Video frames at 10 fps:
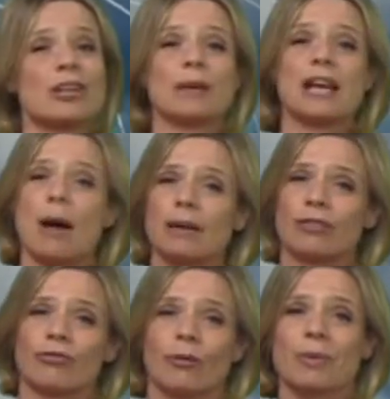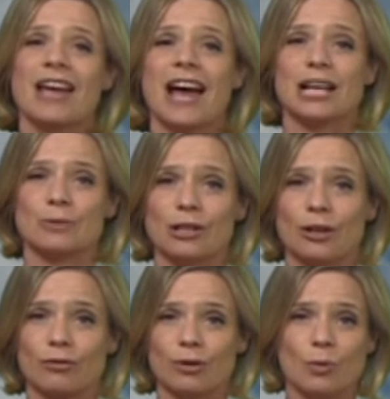going to be coming from as we
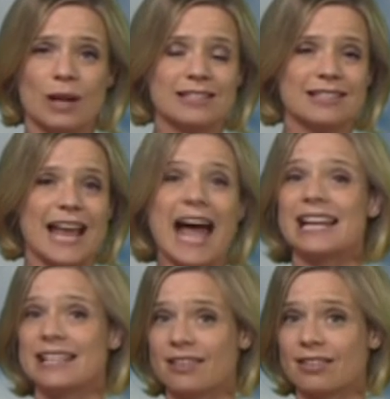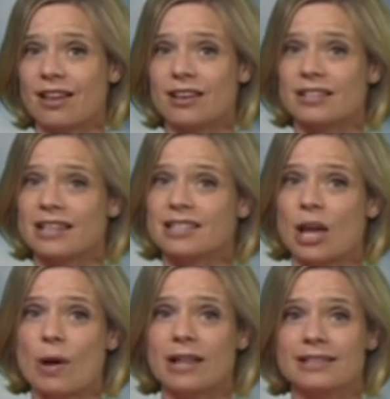look through Wednesday and into Thursday.
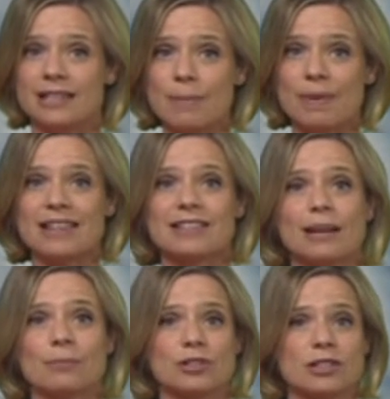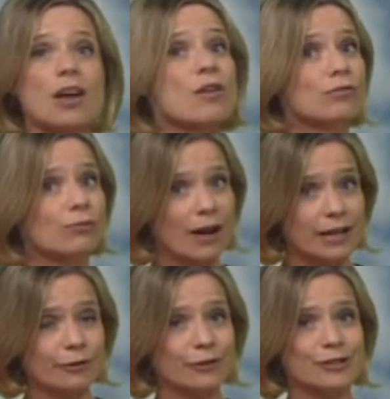So a dip in the temperatures
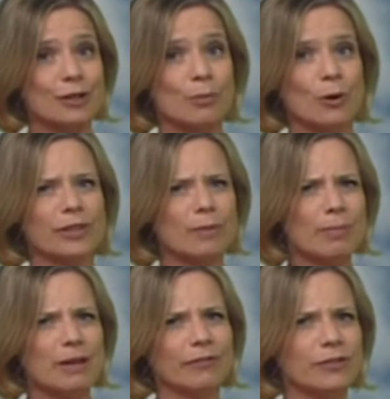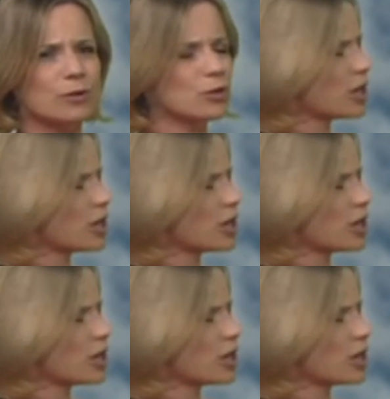right across the board. There will be a few